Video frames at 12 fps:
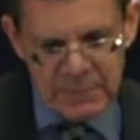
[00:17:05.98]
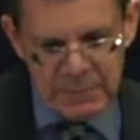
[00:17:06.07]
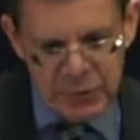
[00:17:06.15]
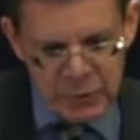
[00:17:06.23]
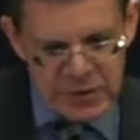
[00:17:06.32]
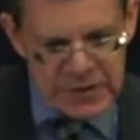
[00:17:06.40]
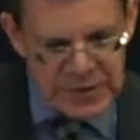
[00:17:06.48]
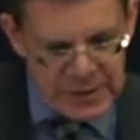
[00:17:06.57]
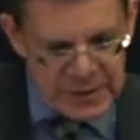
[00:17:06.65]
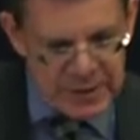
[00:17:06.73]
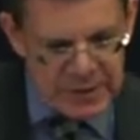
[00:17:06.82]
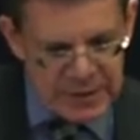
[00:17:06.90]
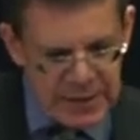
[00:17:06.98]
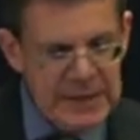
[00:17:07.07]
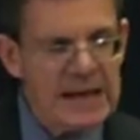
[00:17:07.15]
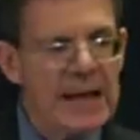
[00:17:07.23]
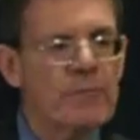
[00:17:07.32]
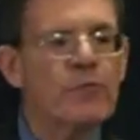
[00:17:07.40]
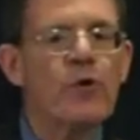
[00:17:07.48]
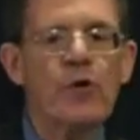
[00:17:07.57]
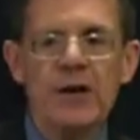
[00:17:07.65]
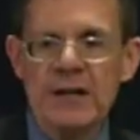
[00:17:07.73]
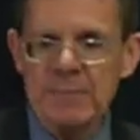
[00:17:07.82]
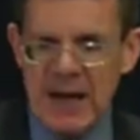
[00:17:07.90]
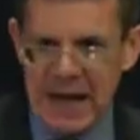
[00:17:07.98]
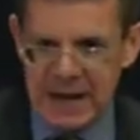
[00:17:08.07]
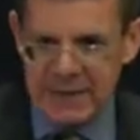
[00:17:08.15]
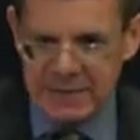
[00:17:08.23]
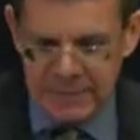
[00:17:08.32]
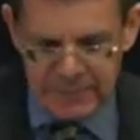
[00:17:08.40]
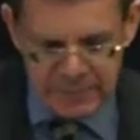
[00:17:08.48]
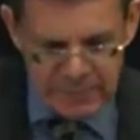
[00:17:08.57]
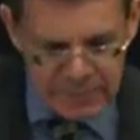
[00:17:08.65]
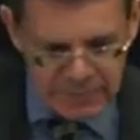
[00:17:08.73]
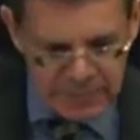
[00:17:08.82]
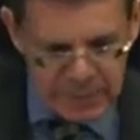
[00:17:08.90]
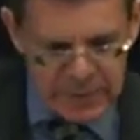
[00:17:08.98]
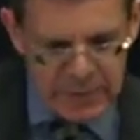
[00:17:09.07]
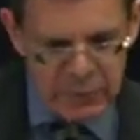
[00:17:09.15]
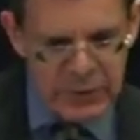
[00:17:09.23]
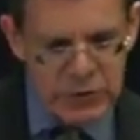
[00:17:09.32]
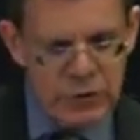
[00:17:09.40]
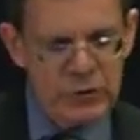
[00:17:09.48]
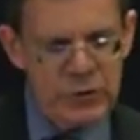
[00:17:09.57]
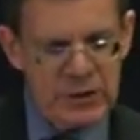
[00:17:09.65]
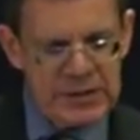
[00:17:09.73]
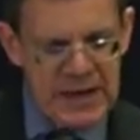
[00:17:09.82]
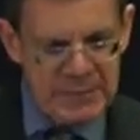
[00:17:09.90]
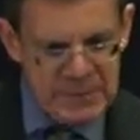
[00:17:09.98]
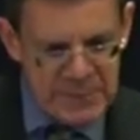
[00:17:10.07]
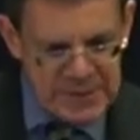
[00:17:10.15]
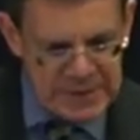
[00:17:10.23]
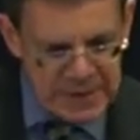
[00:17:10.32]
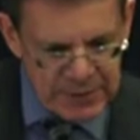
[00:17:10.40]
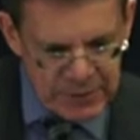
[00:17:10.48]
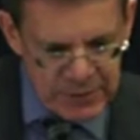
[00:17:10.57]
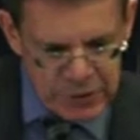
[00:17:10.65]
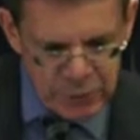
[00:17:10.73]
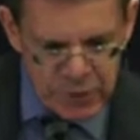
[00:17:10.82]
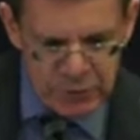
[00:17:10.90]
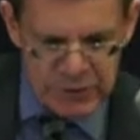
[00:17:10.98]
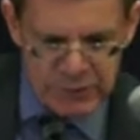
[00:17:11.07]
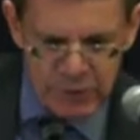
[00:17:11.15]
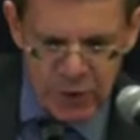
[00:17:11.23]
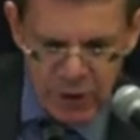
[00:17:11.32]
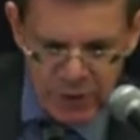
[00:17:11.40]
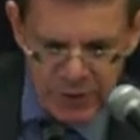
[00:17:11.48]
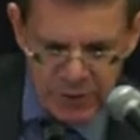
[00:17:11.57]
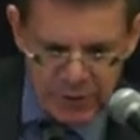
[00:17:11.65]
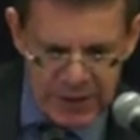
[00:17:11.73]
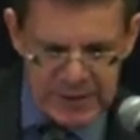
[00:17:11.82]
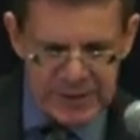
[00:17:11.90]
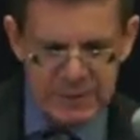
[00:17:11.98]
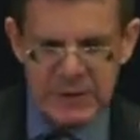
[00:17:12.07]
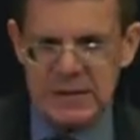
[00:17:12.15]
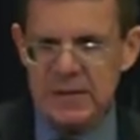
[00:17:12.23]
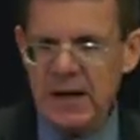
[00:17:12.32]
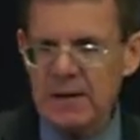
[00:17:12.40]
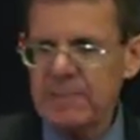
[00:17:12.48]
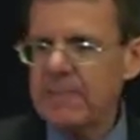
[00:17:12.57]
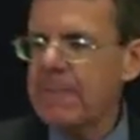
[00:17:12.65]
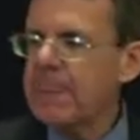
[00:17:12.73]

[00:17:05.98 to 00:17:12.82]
Lewis did, and he came roaring back with two New York Times bestsellers, What Went Wrong and The Crisis of Islam.